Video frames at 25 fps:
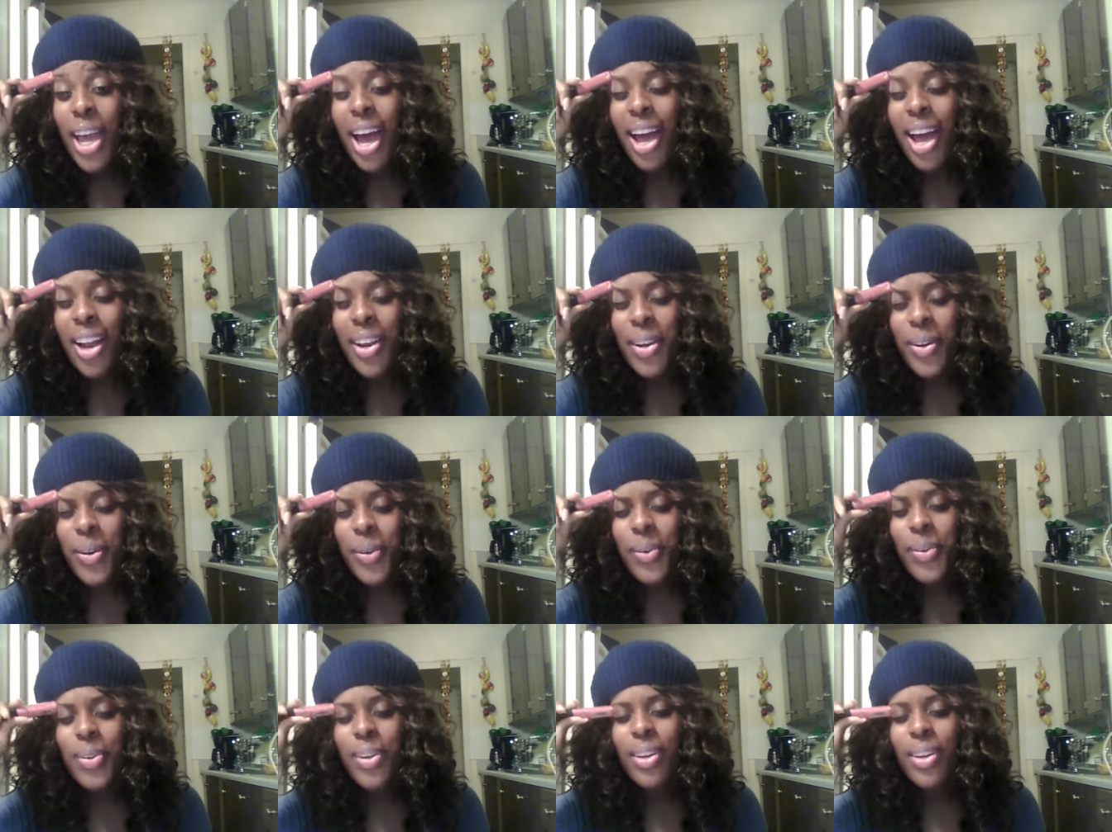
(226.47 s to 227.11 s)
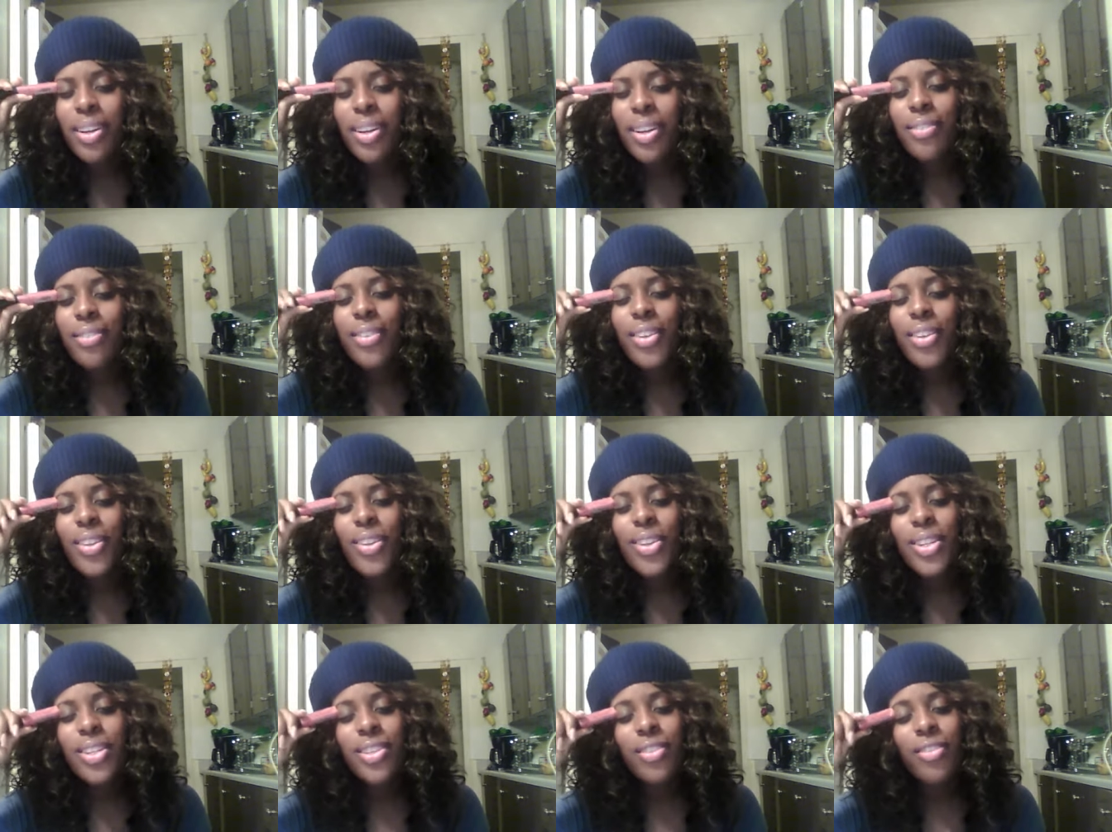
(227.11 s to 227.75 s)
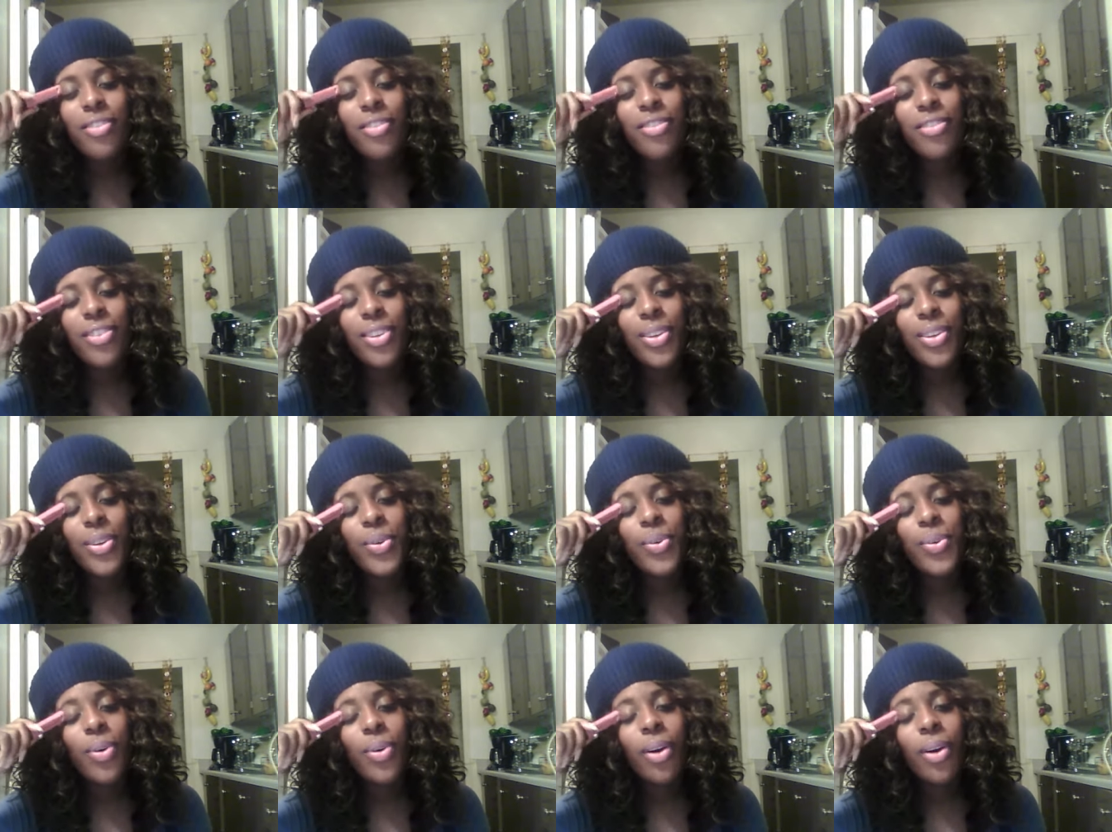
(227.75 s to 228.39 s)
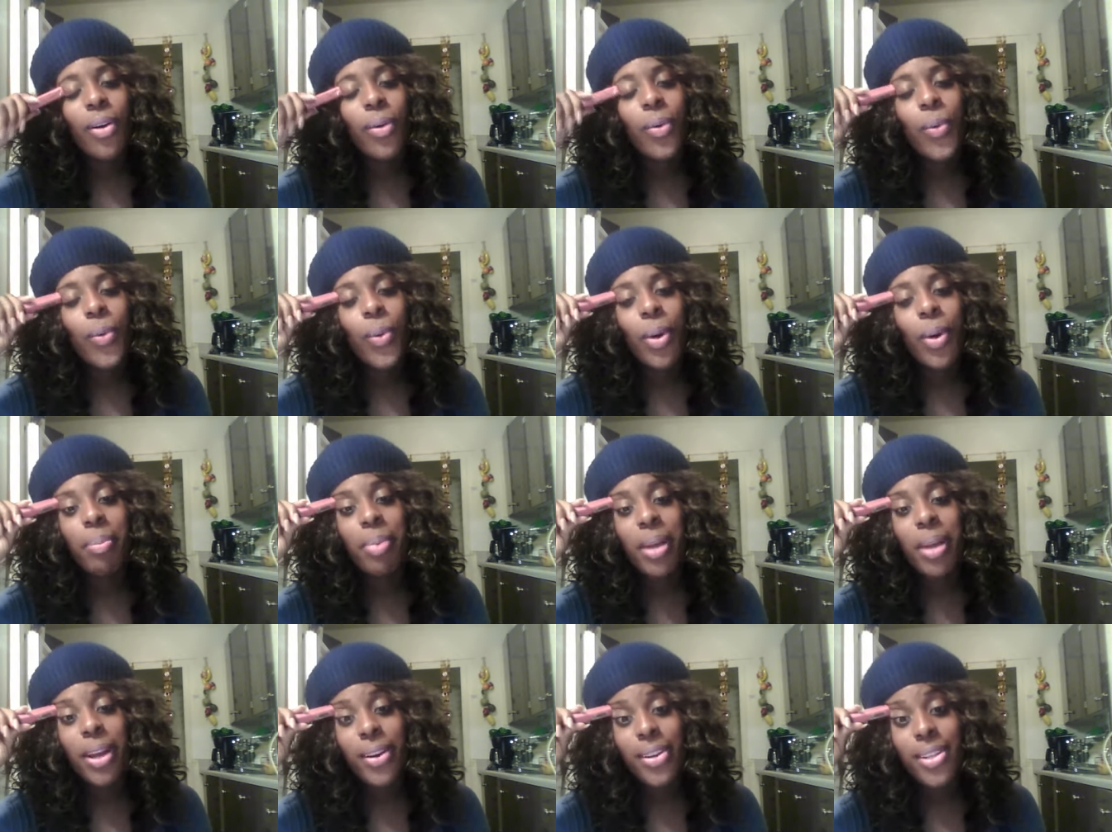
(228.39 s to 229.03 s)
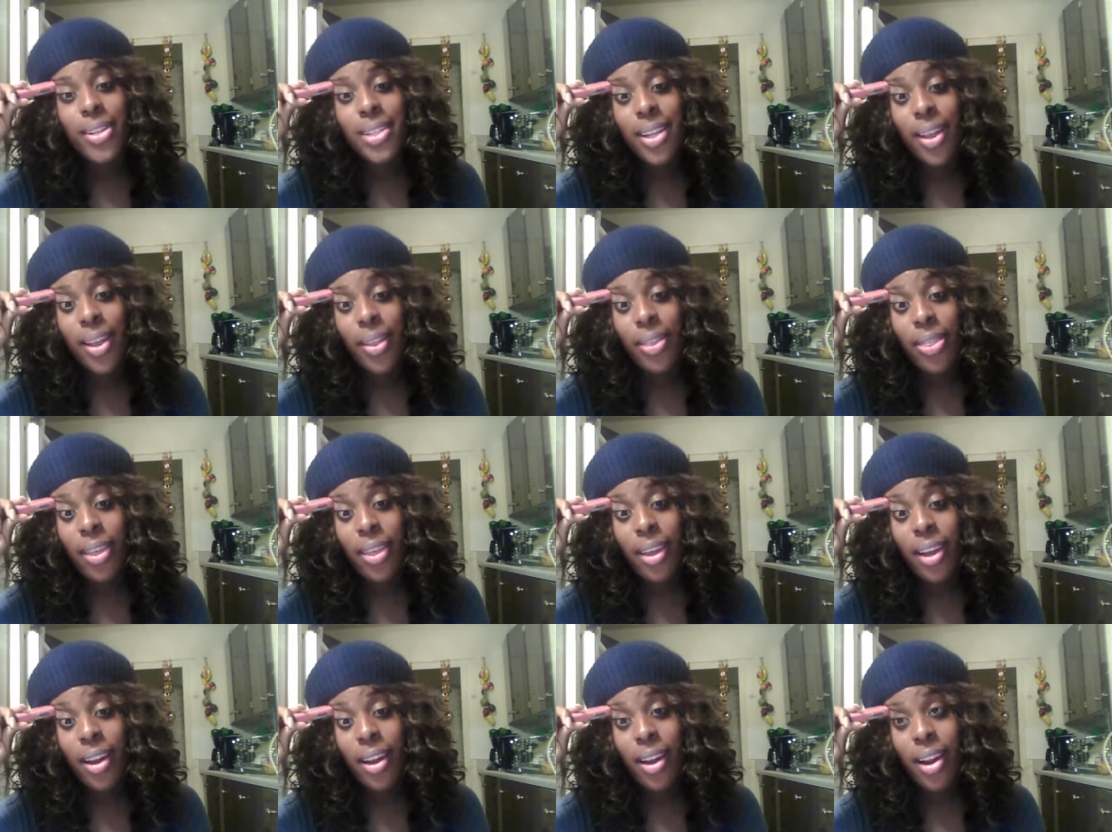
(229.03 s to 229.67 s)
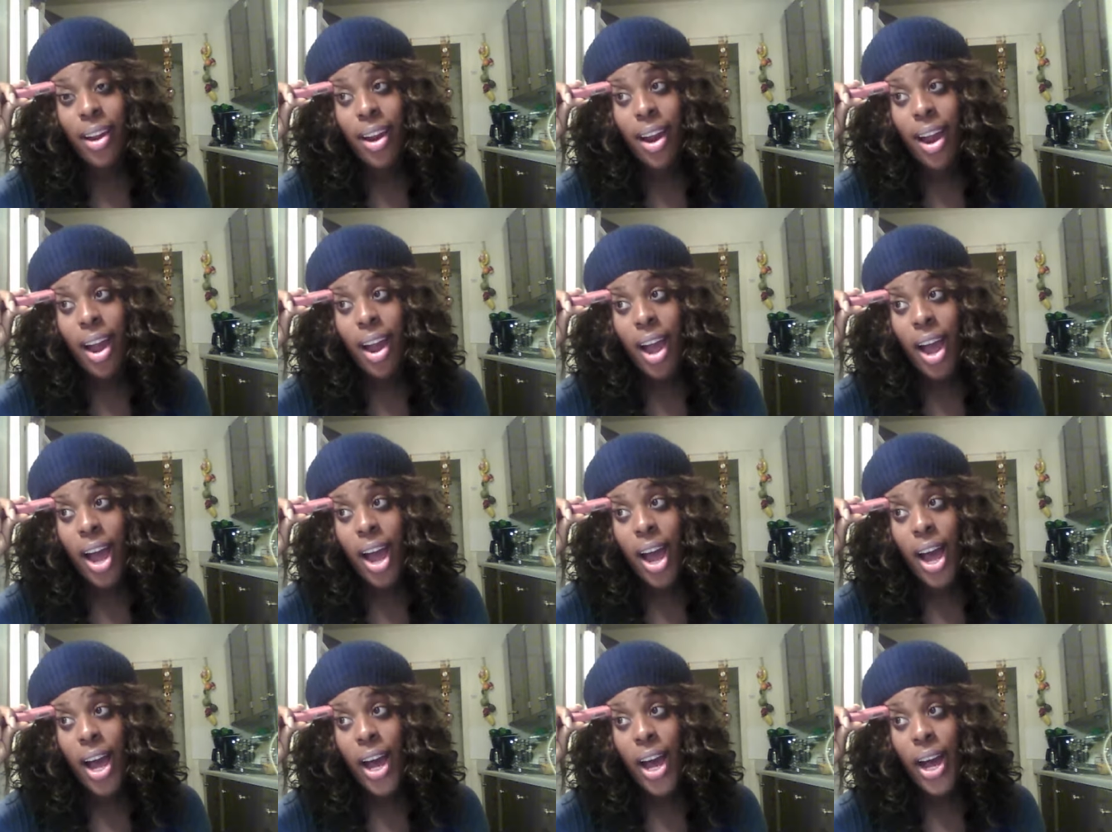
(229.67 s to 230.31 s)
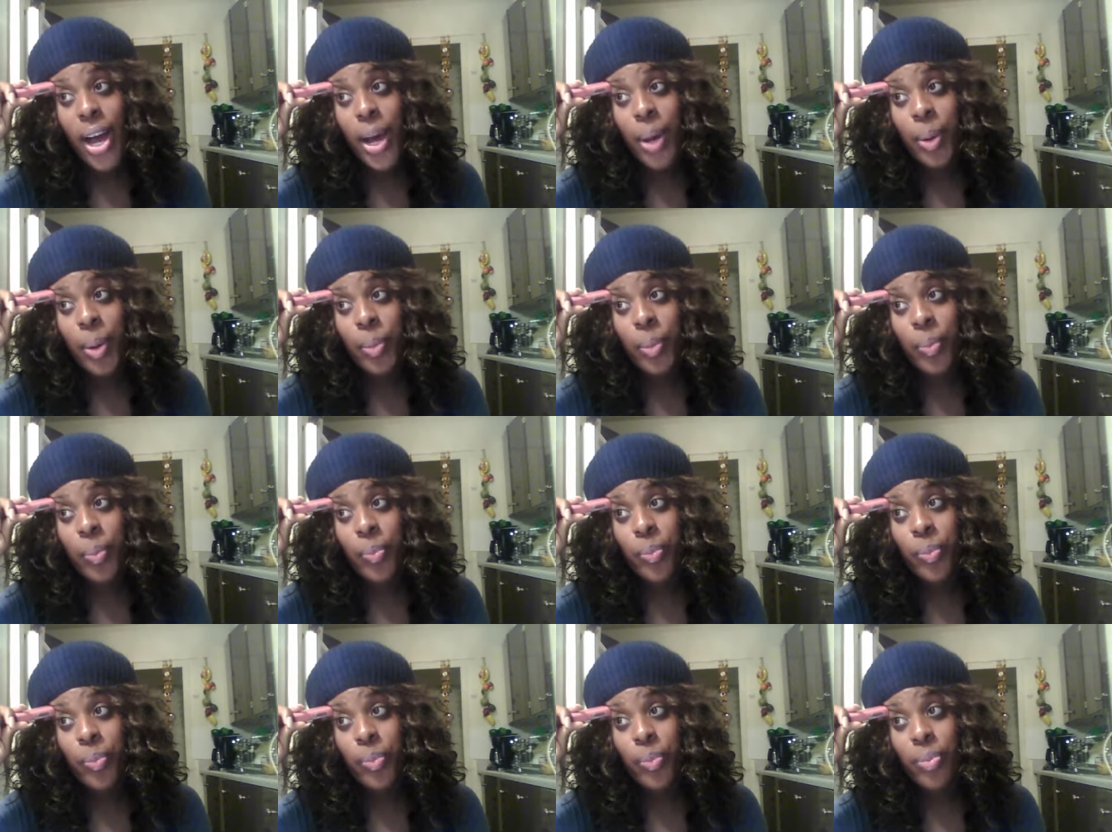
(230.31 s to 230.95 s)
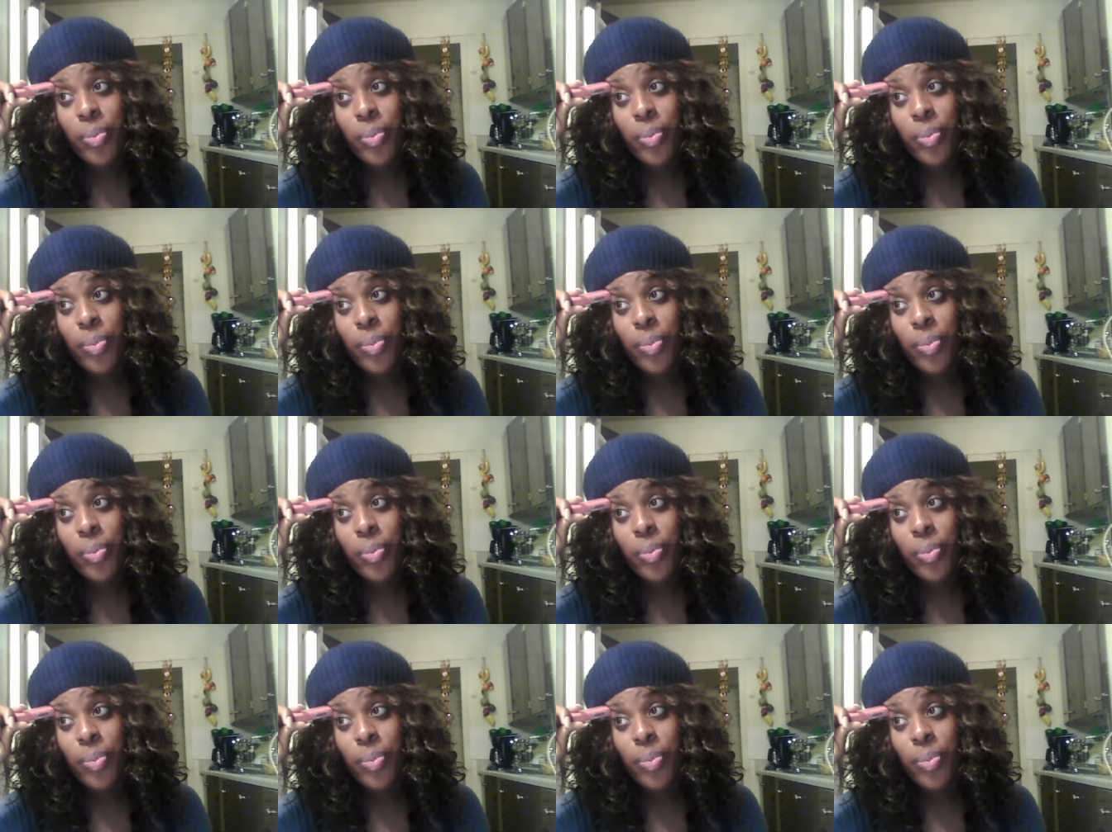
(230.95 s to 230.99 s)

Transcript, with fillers: I don't know, for those of you who are parents out there, um,